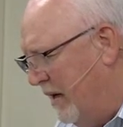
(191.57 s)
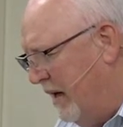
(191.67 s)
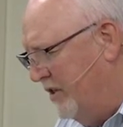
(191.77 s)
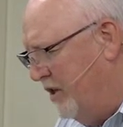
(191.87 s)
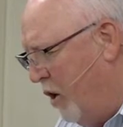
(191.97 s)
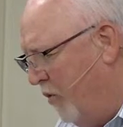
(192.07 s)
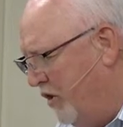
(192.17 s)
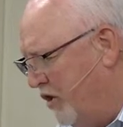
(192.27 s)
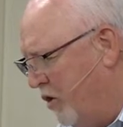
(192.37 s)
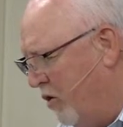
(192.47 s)
Uh, to know
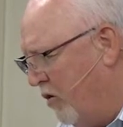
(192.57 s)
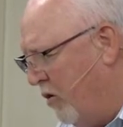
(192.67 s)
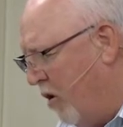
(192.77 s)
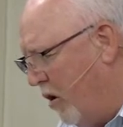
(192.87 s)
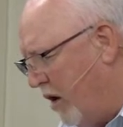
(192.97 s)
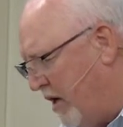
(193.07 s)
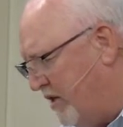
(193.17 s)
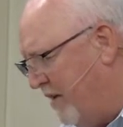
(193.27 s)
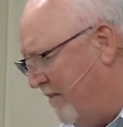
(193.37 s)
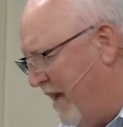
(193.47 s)
that you're
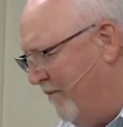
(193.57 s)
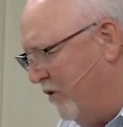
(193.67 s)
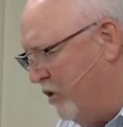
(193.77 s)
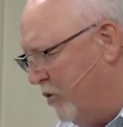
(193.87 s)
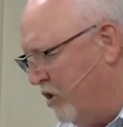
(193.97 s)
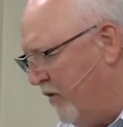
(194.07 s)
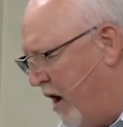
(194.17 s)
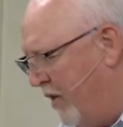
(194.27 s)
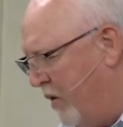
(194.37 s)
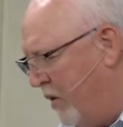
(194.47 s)
constantly faithful to us,
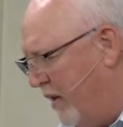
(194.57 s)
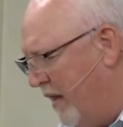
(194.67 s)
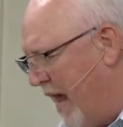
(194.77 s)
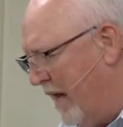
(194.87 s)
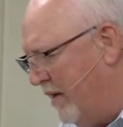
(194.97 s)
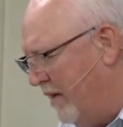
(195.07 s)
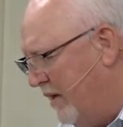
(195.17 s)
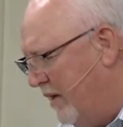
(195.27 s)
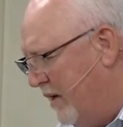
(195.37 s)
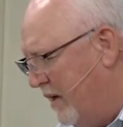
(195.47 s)
Father, and that
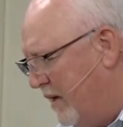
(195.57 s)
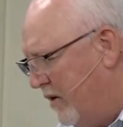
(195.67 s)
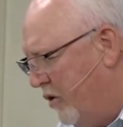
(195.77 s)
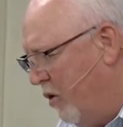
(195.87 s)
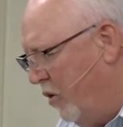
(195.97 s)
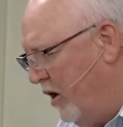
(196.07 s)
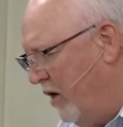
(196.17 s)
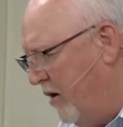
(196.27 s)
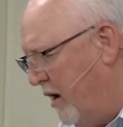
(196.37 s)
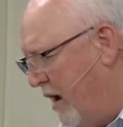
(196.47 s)
your
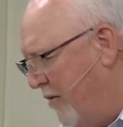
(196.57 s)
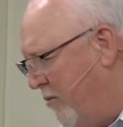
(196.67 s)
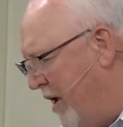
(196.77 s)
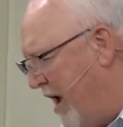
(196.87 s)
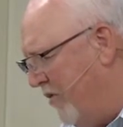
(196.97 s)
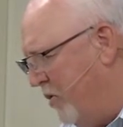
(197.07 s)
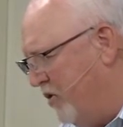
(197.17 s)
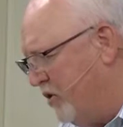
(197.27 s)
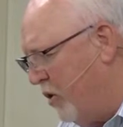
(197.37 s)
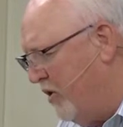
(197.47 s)
holy ha- behavior
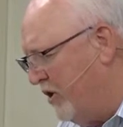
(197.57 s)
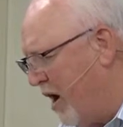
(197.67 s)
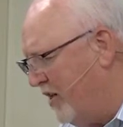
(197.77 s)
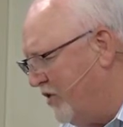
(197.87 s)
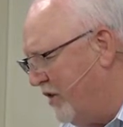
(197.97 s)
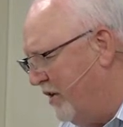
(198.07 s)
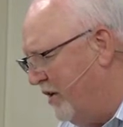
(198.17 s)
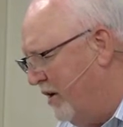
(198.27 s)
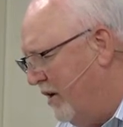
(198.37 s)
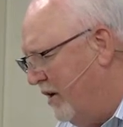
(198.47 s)
is always constant
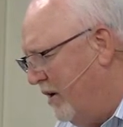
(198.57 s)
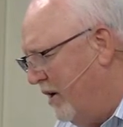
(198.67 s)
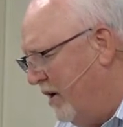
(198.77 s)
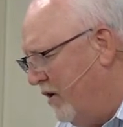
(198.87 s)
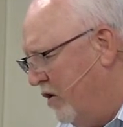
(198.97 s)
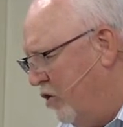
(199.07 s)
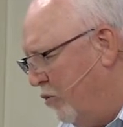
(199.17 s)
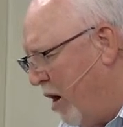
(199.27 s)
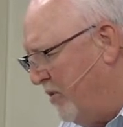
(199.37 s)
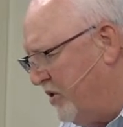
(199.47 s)
that your
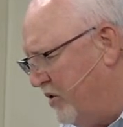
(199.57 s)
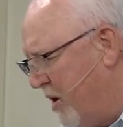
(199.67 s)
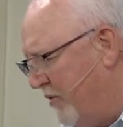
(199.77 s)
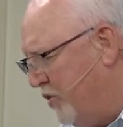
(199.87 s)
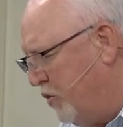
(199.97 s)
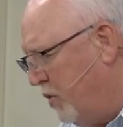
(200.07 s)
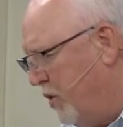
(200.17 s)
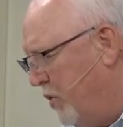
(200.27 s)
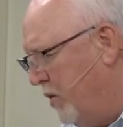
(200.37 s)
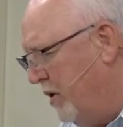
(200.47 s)
promises are ever true